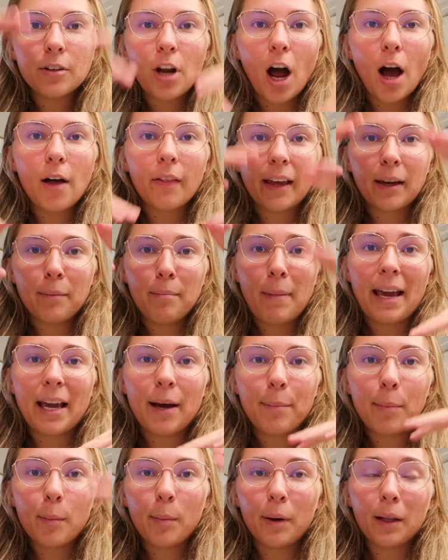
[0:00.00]
not like
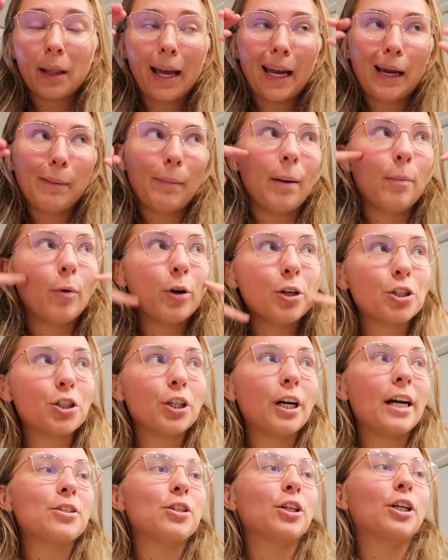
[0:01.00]
makeup, but like my
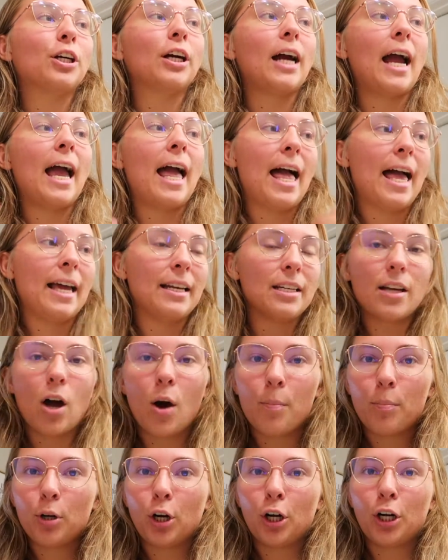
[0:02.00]
moisturizer, and
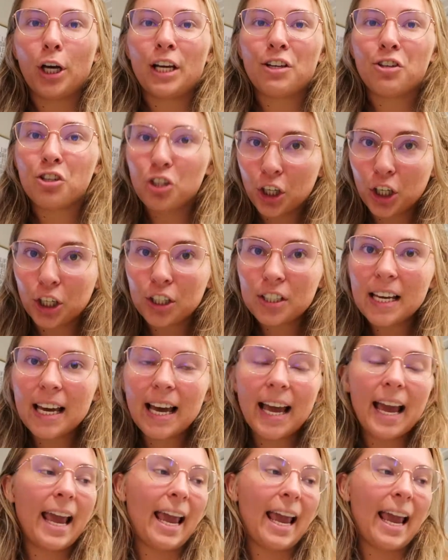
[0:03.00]
put on a shirt,